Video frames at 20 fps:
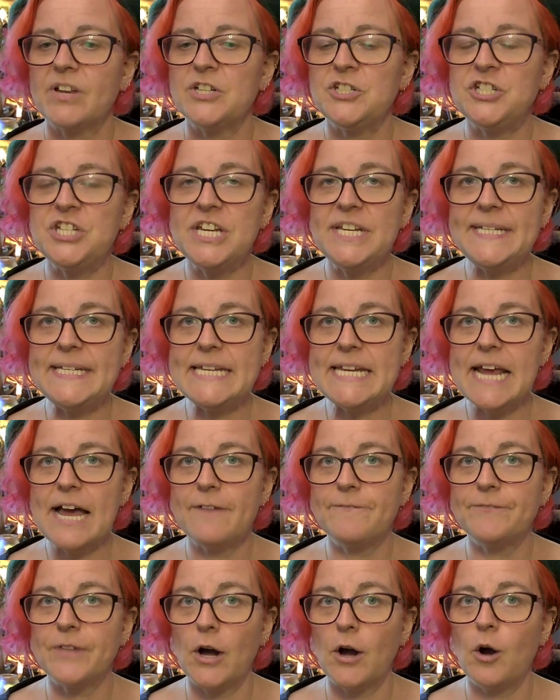
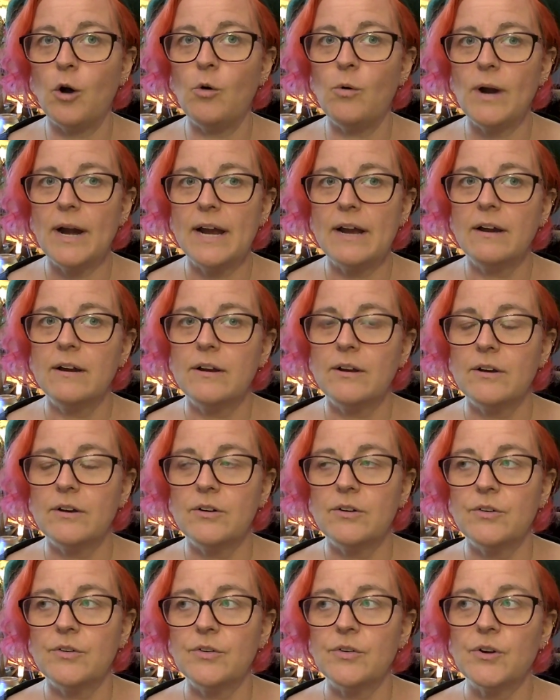GTFO
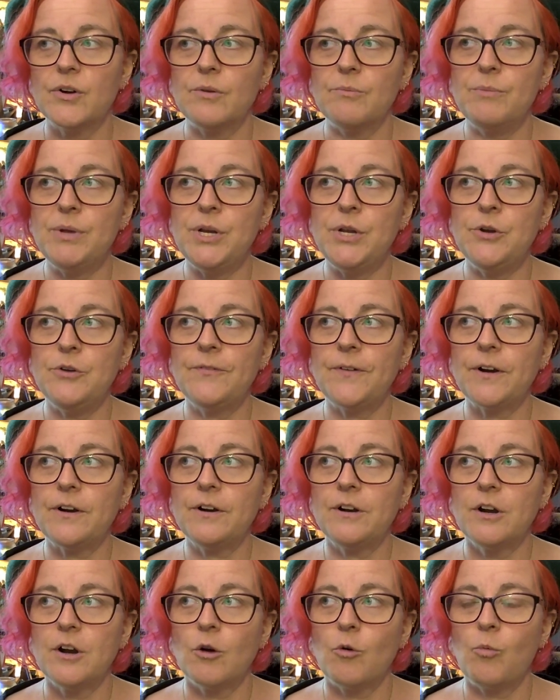
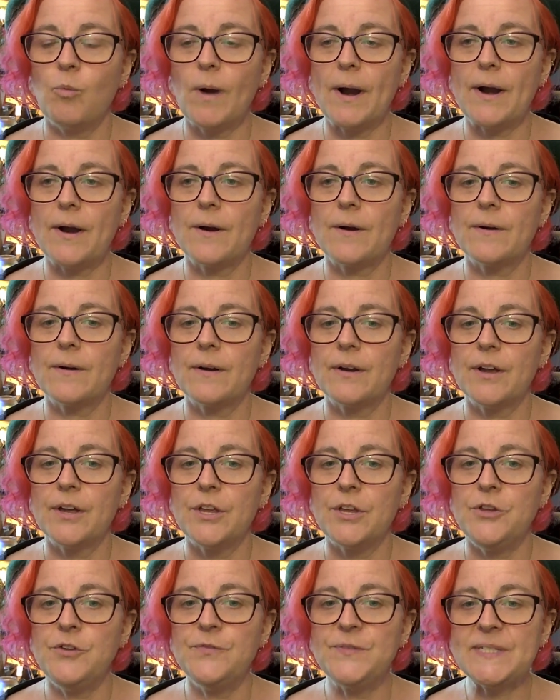maneuver where
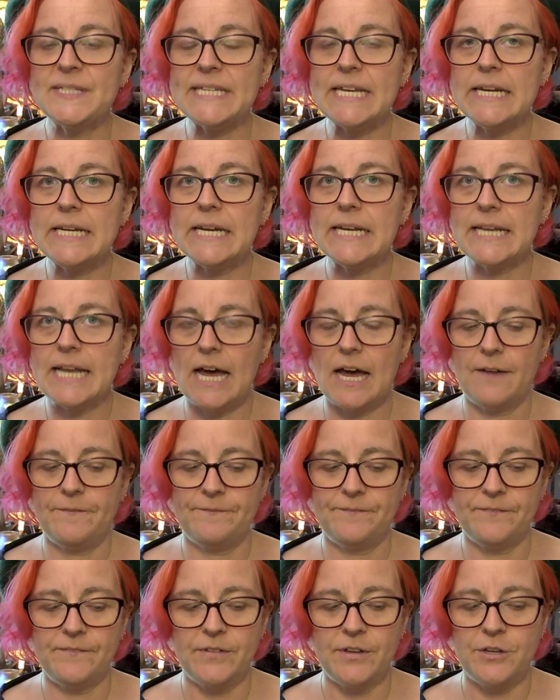you've seen
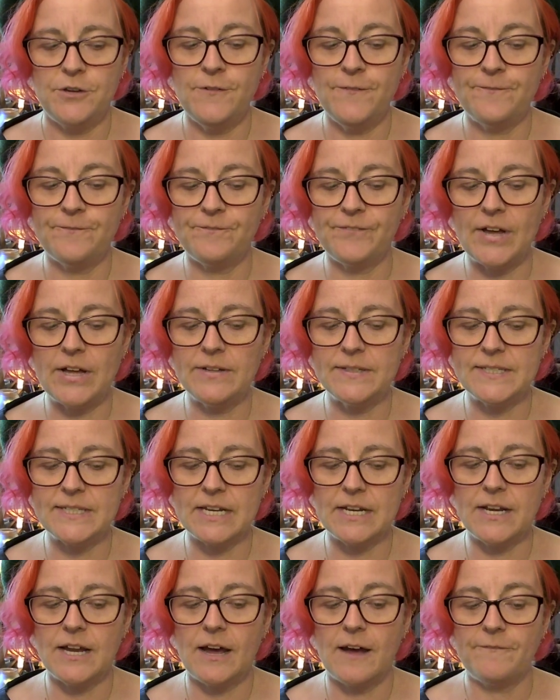enough, you've
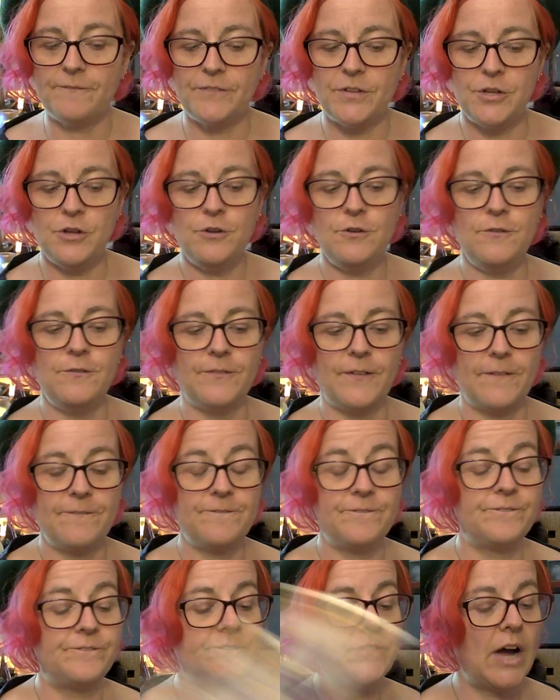felt enough, you've
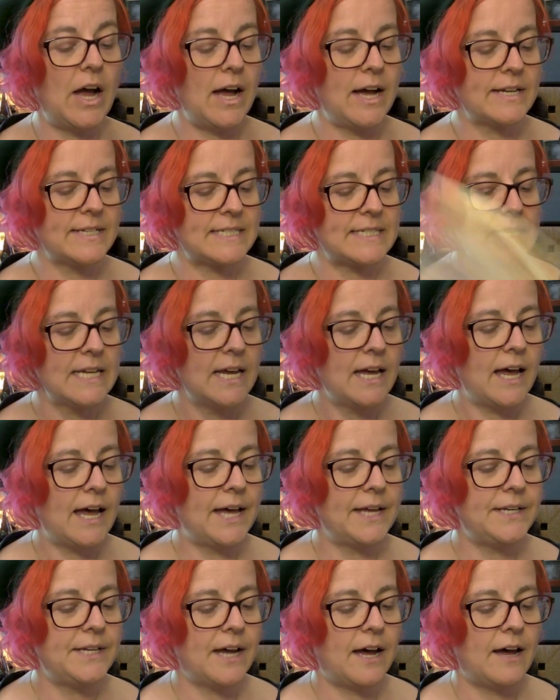fought
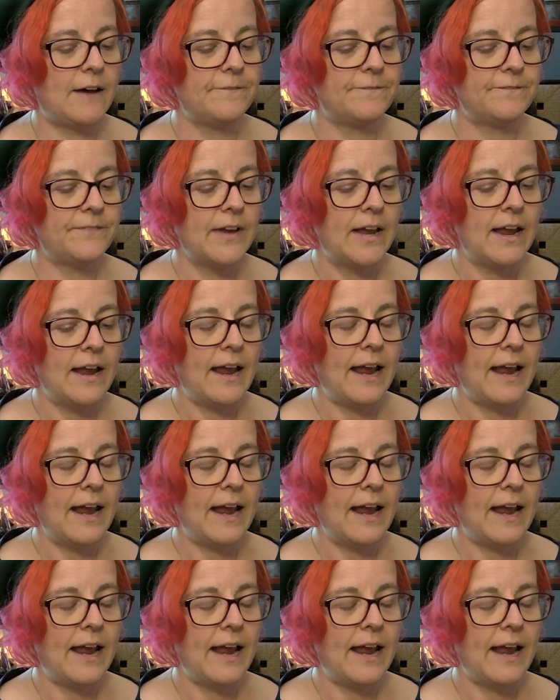enough.